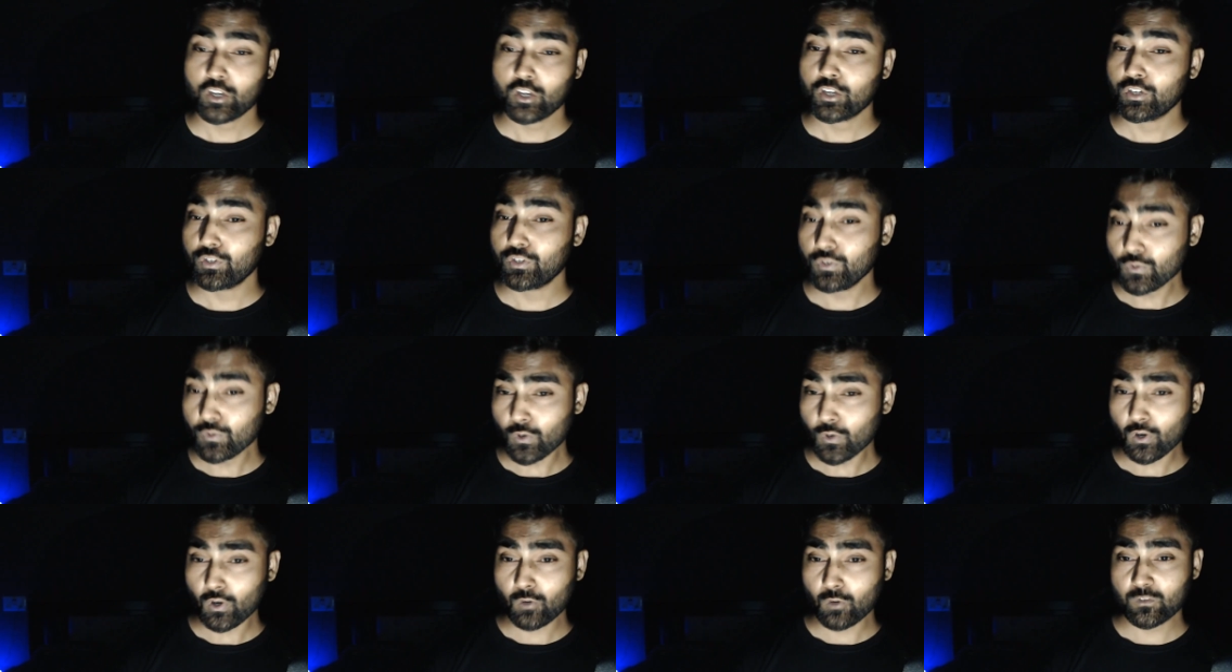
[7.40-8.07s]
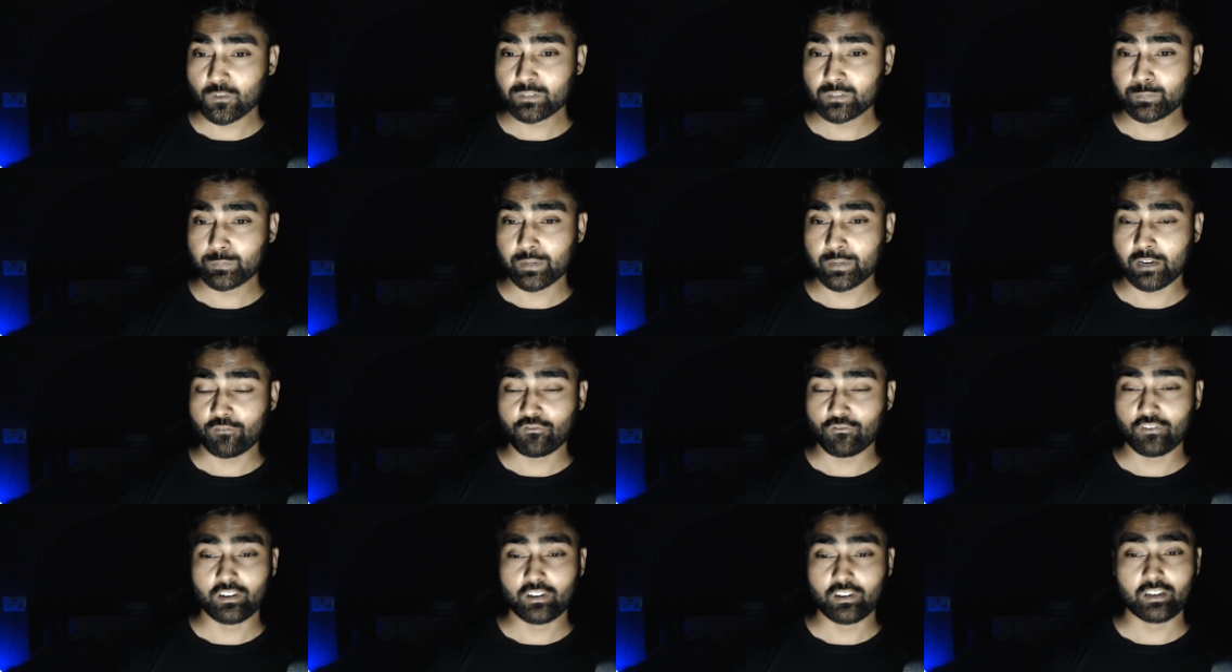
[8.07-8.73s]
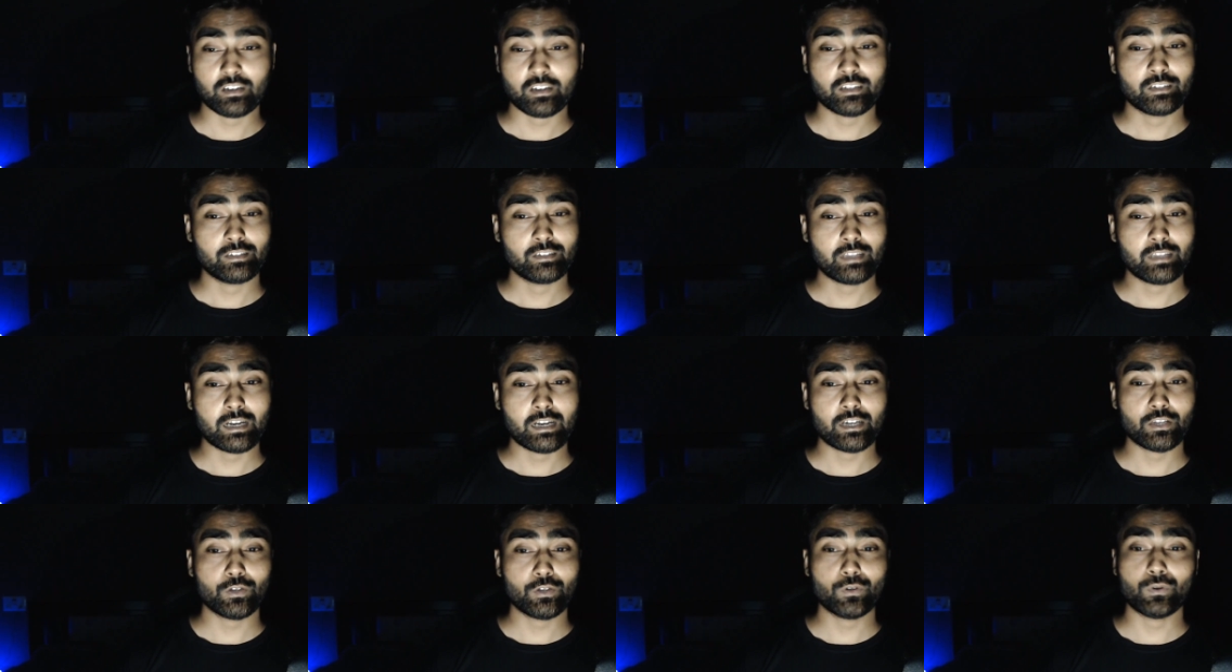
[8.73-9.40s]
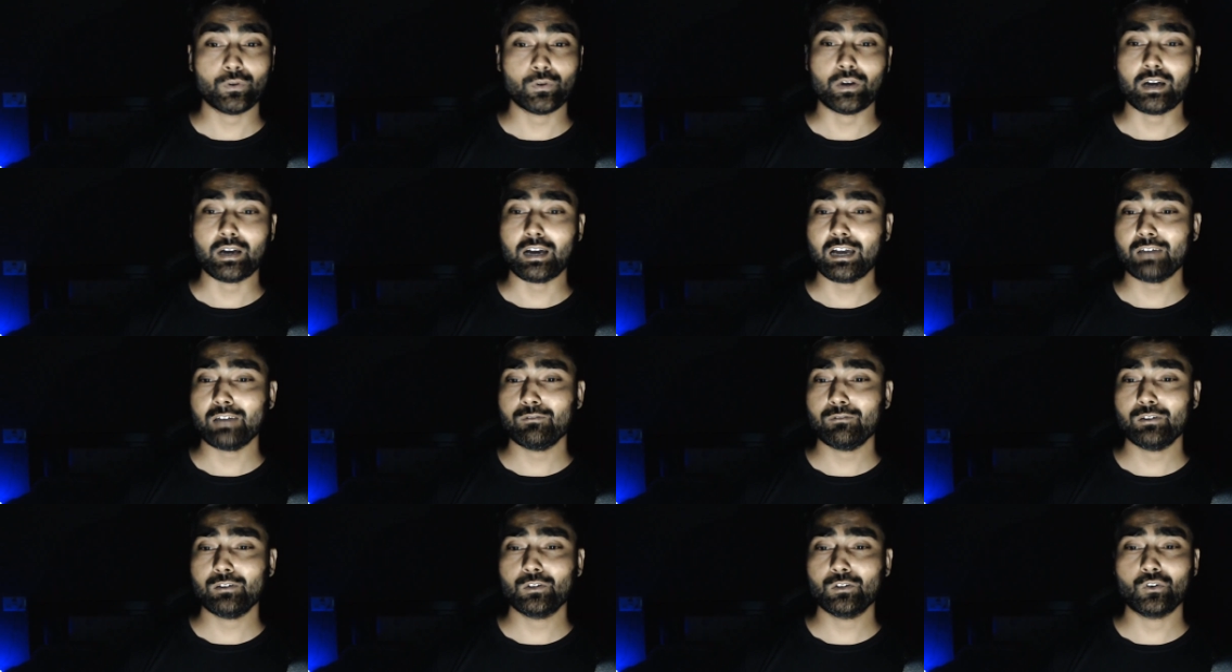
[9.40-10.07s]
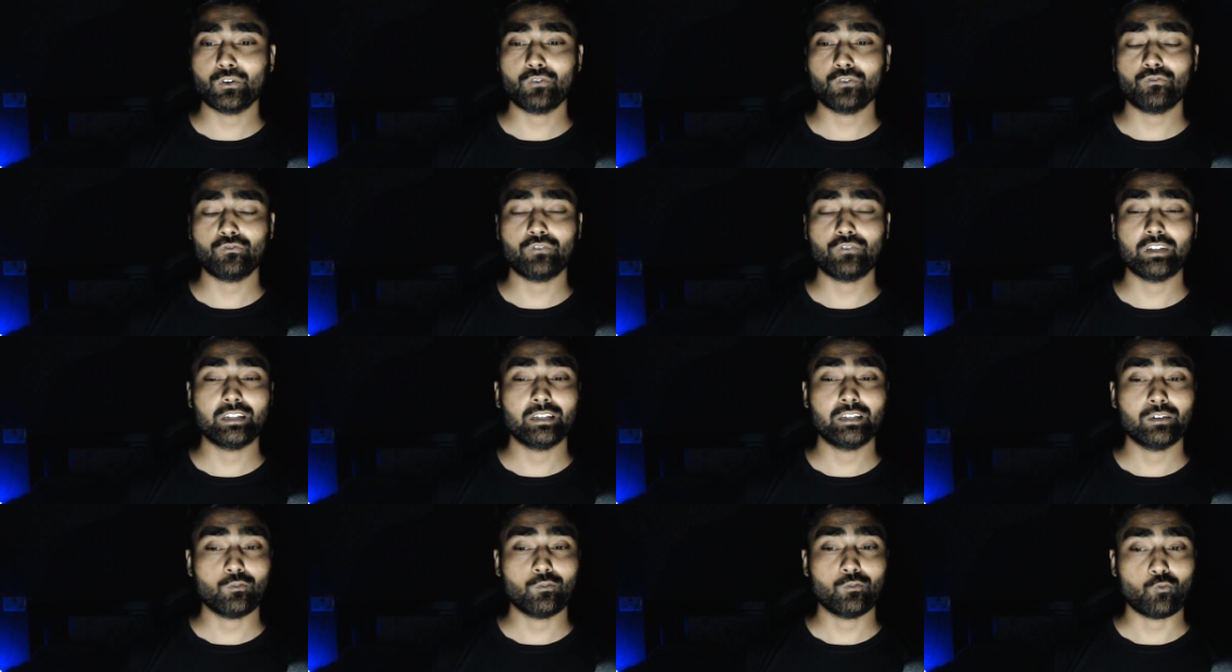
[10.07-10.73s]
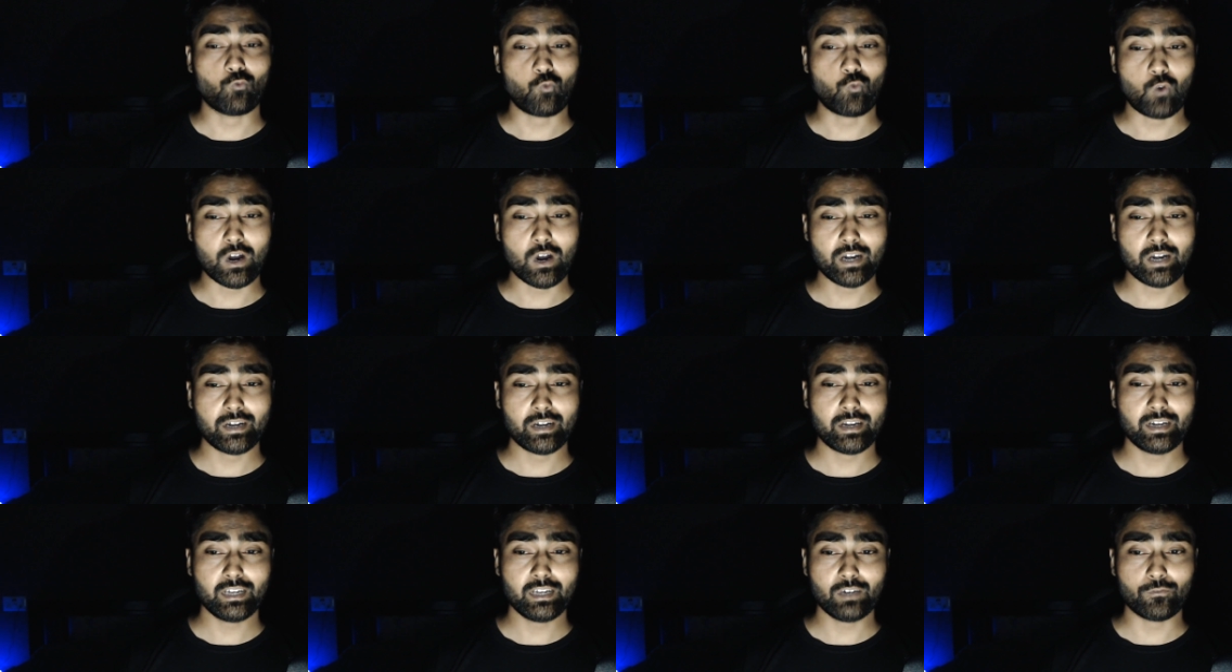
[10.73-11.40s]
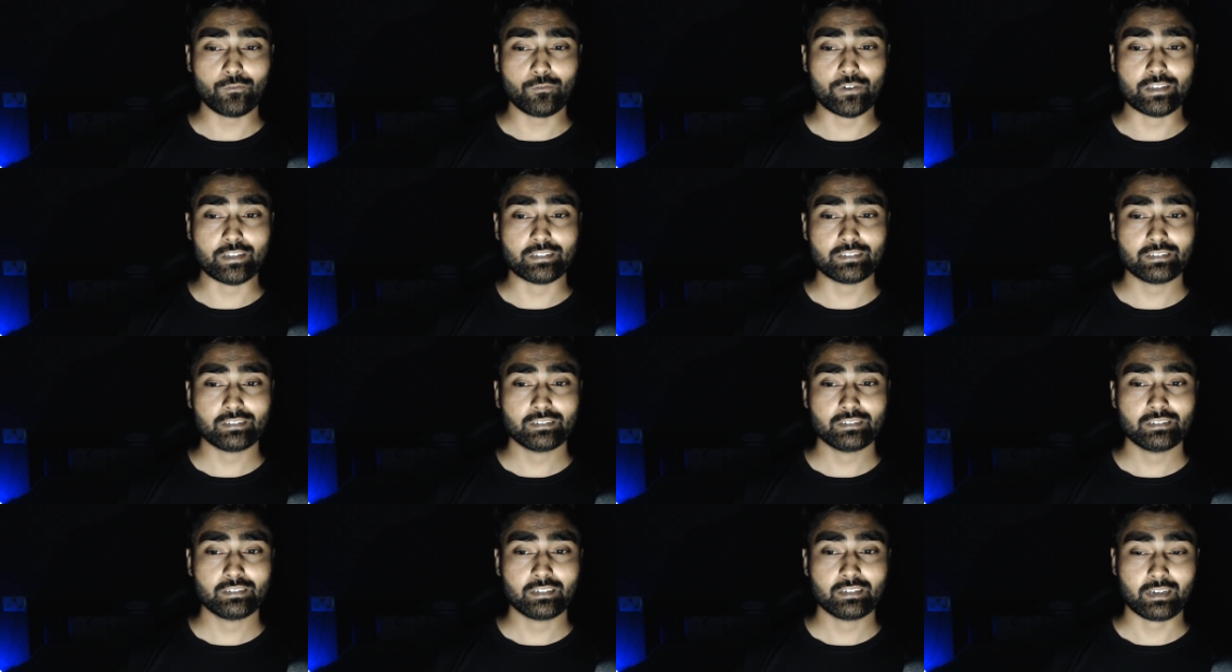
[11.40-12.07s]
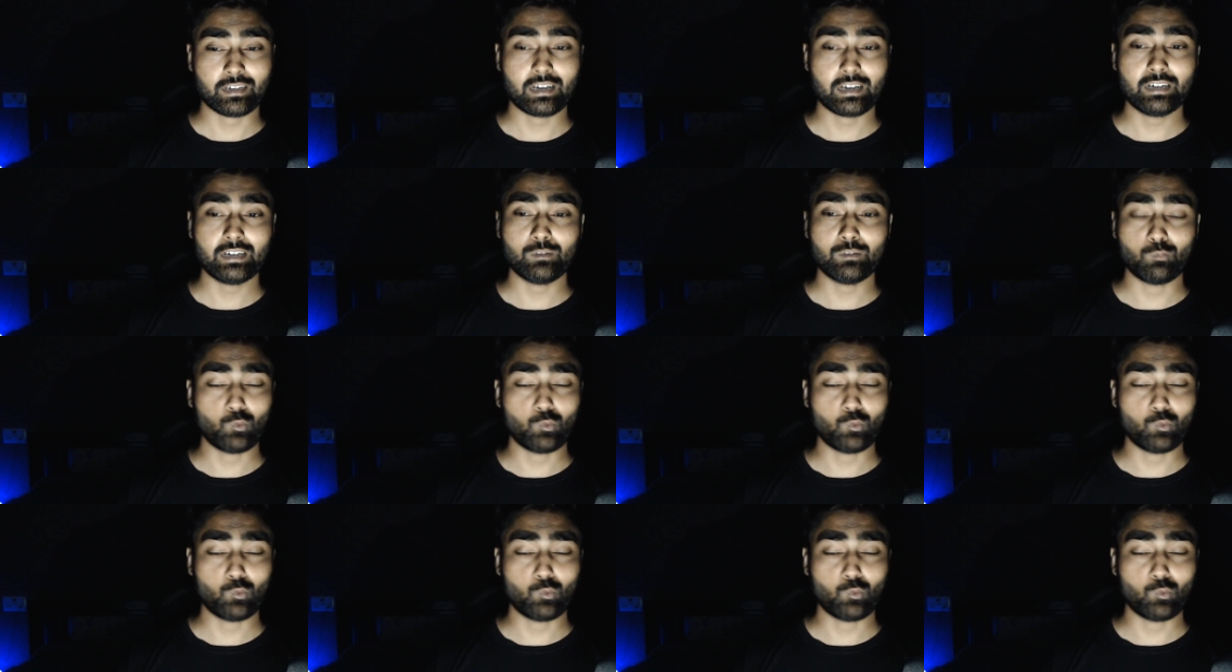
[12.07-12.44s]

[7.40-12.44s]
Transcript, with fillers: you always prefer that, you know, I will go with one database, right?